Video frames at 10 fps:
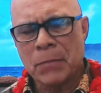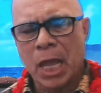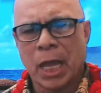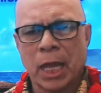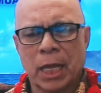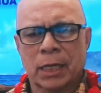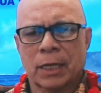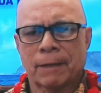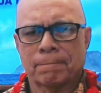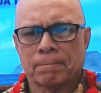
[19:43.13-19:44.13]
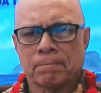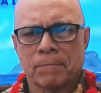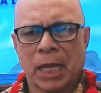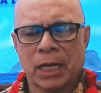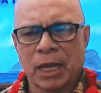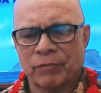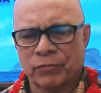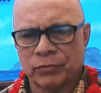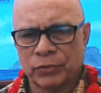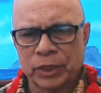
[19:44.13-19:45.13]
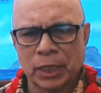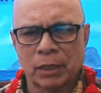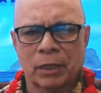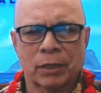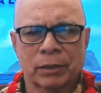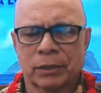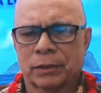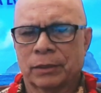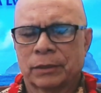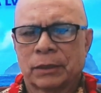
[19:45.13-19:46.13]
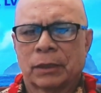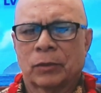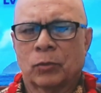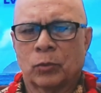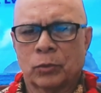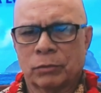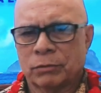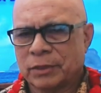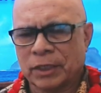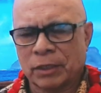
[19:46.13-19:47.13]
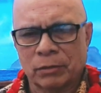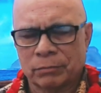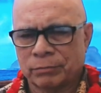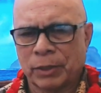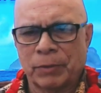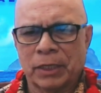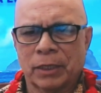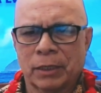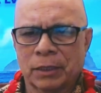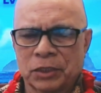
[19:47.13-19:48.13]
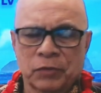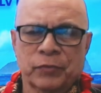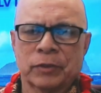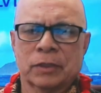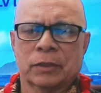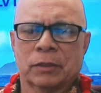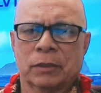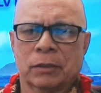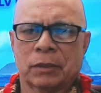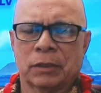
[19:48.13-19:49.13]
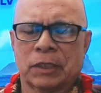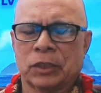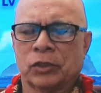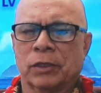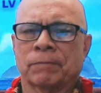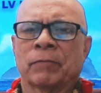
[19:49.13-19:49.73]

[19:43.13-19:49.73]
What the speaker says: and have the dialogue, or settle maybe a difference, etc.